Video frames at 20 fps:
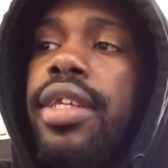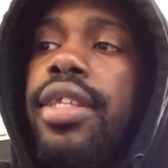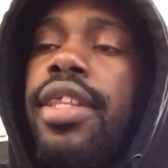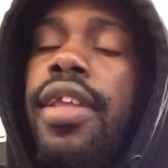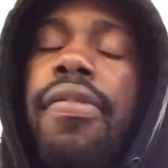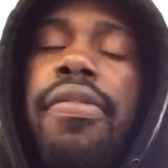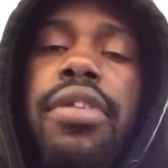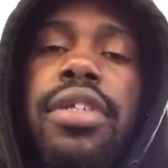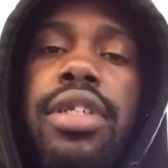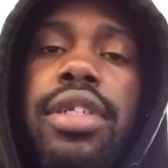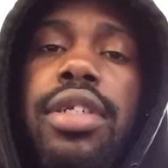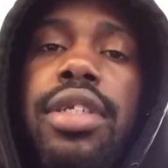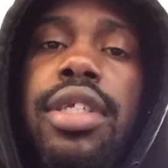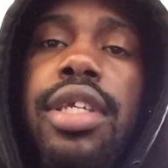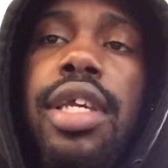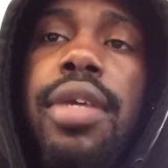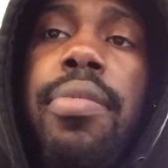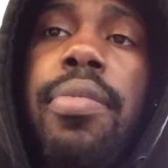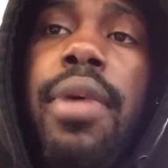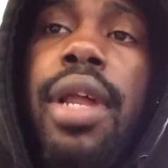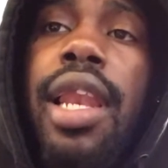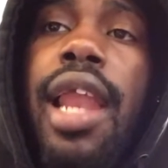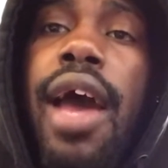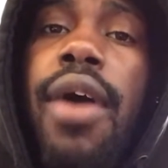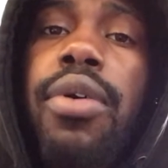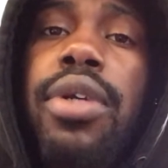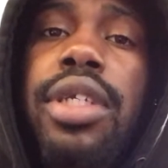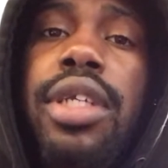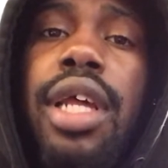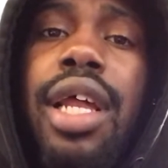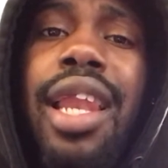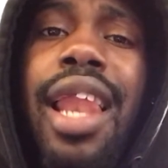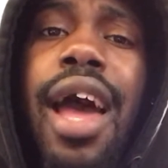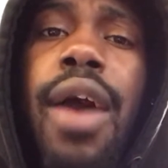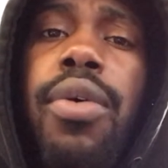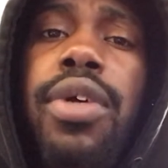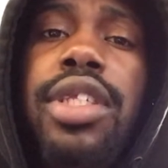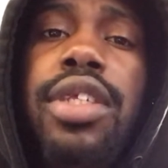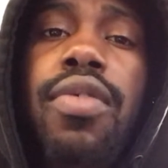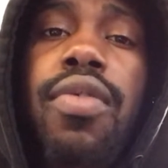Differences can
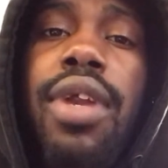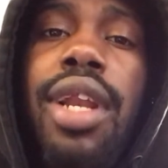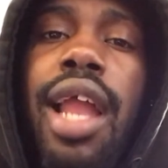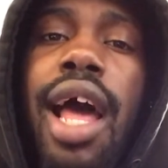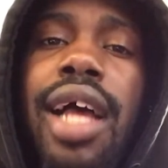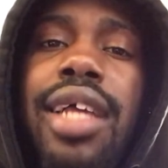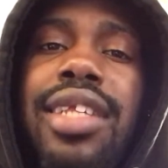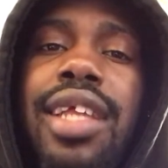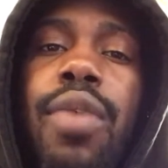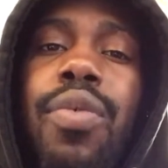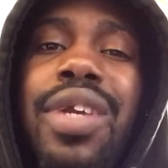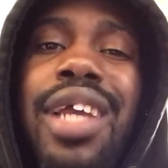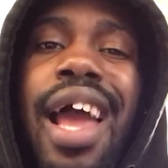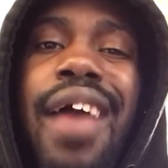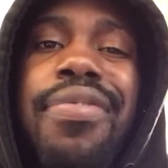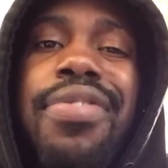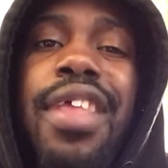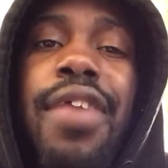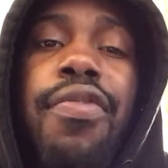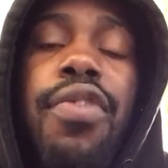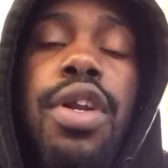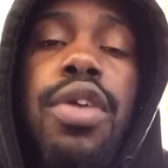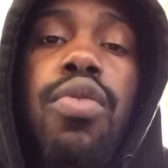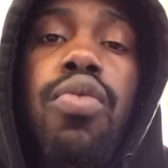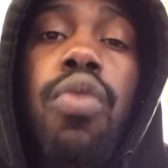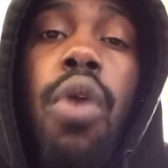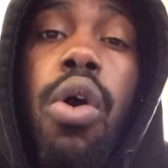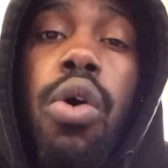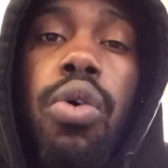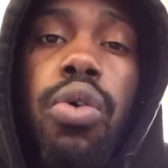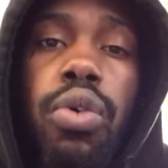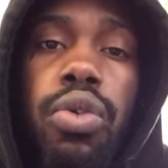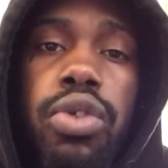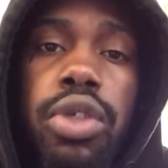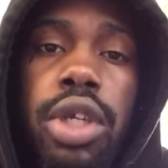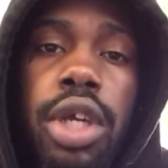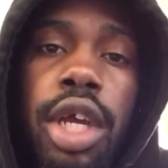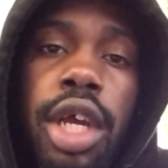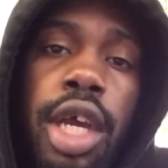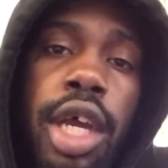allow us to realize that we have different
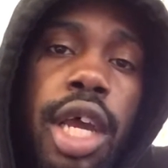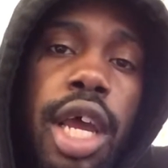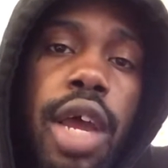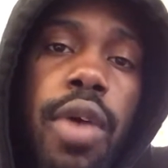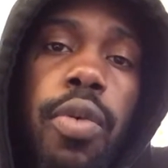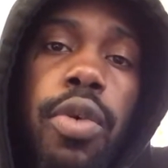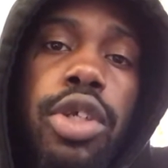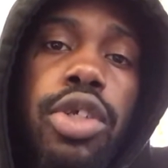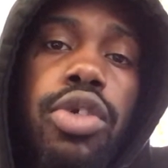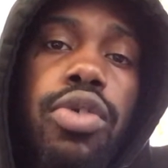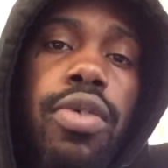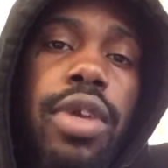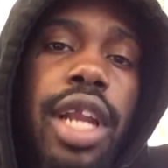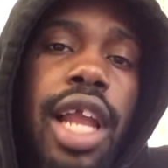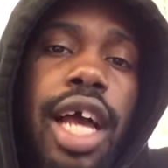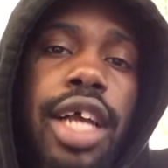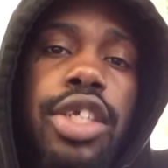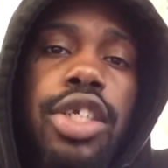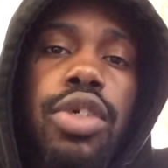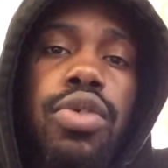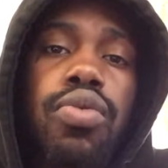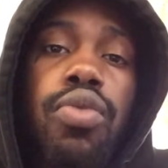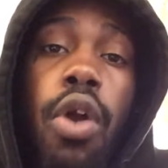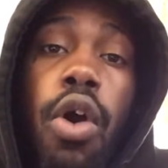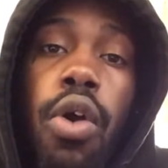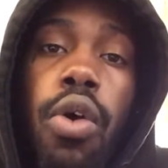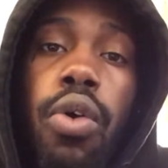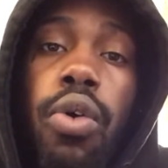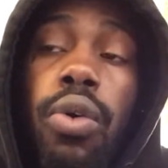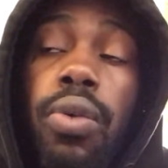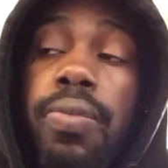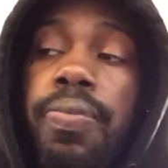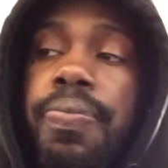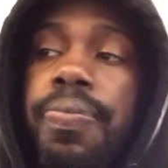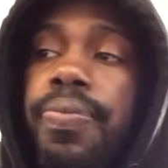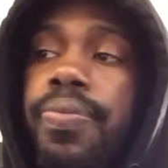roles, and once you realize your role,